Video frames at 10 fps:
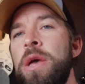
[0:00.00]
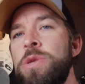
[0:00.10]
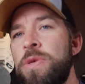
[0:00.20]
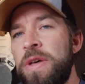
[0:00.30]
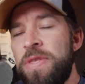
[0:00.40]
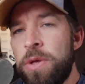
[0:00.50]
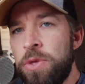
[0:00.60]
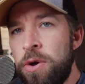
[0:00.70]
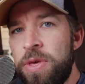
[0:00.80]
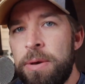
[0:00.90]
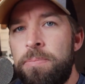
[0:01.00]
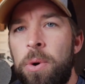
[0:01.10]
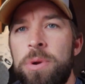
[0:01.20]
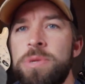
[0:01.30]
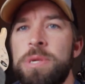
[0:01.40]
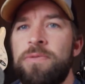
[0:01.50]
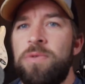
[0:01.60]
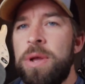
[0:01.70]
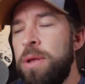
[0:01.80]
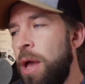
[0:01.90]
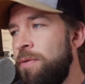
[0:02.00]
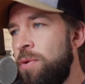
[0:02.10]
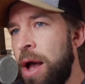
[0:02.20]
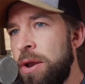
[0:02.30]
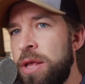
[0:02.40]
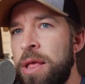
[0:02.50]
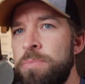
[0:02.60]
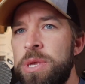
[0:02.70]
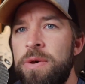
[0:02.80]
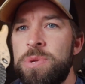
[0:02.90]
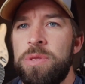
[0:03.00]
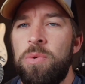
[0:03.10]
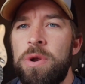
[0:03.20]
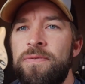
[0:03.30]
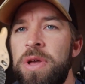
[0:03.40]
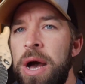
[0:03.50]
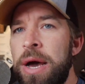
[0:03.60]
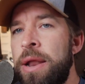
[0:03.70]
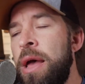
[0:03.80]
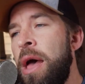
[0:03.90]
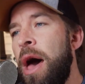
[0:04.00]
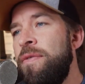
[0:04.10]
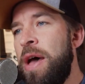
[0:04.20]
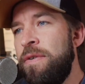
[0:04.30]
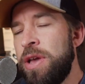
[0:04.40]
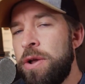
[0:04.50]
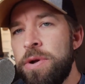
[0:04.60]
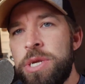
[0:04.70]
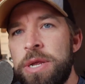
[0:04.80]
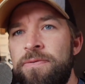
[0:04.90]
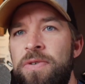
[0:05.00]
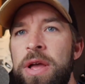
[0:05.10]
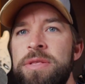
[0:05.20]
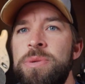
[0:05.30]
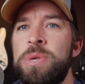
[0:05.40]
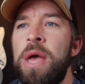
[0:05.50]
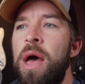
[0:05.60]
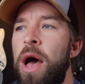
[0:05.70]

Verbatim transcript: so that they'll know the importance of of grounding themselves in the Word of God, of having Christian friends,